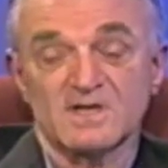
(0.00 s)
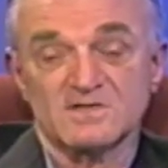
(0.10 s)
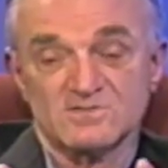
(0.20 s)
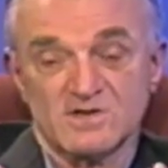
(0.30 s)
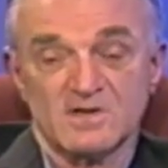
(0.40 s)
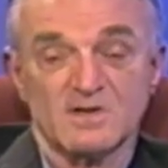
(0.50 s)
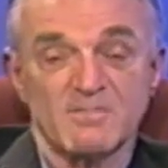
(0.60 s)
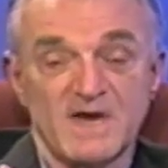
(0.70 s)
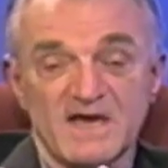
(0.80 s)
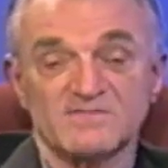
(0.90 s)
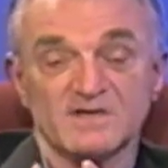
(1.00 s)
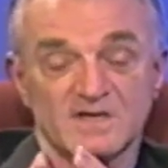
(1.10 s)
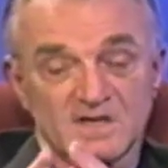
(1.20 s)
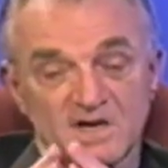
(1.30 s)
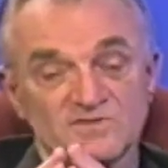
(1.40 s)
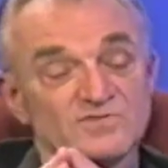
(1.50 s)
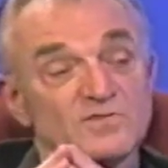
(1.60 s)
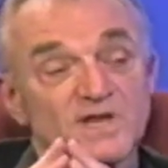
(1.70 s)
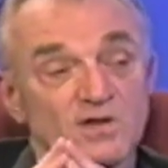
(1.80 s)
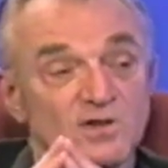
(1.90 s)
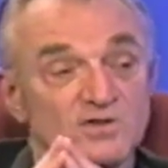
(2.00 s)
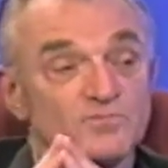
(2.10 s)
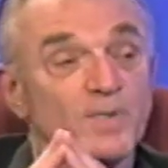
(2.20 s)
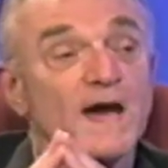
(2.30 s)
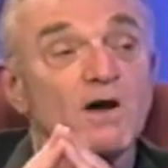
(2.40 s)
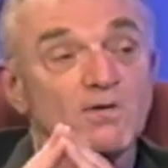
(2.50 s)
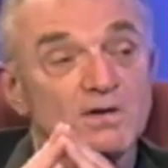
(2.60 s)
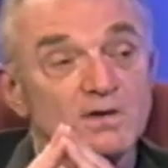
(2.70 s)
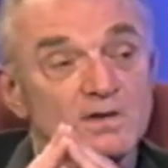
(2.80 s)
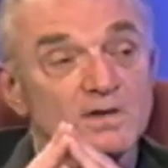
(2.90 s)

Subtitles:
started amassing and concentrating all this power